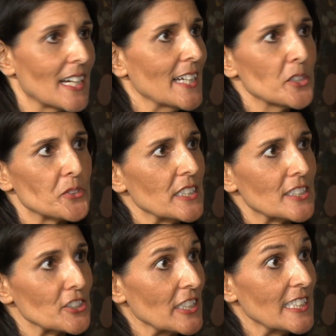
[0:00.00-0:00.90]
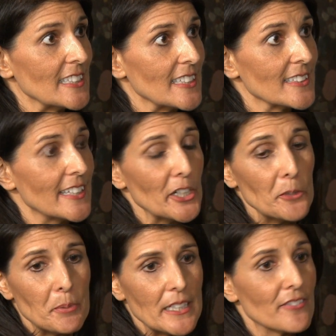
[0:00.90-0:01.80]
I don't think there's anything
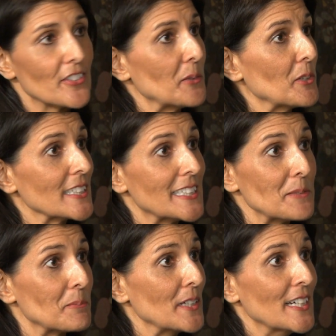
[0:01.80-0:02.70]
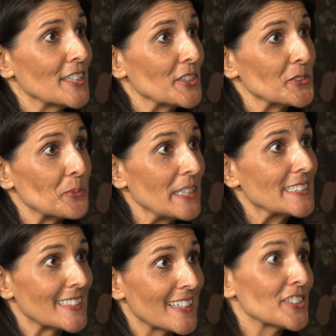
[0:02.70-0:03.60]
there, but if they want to keep
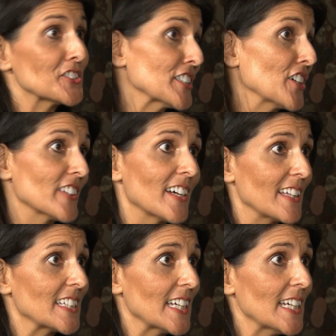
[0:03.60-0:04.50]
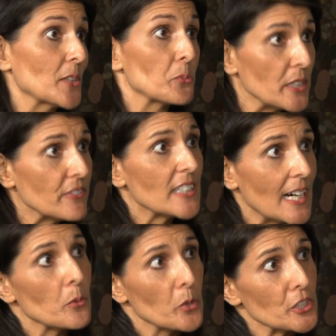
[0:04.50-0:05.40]
wasting energy on that, they can. We've
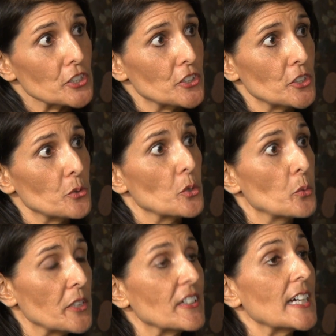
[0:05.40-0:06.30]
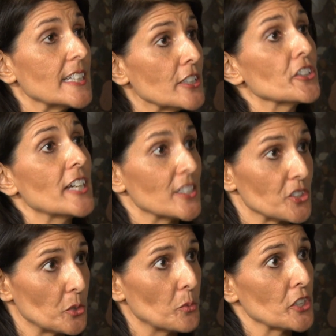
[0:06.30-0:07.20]
got work to do. We've got
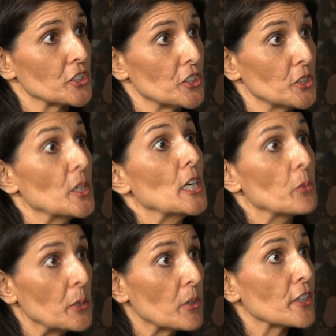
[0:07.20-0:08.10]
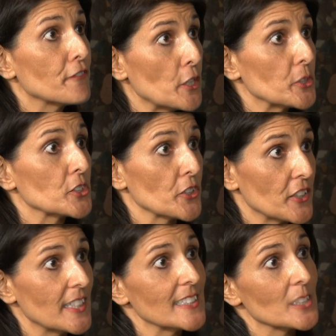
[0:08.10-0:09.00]
international work to do. We want to focus on
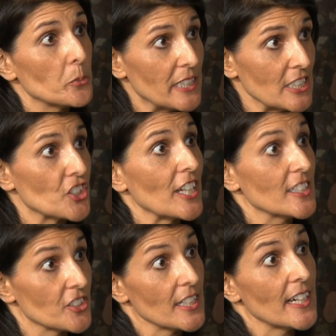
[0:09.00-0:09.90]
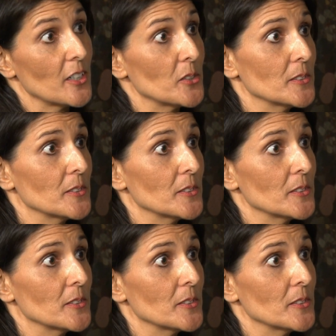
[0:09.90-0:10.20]
the things that we can change now.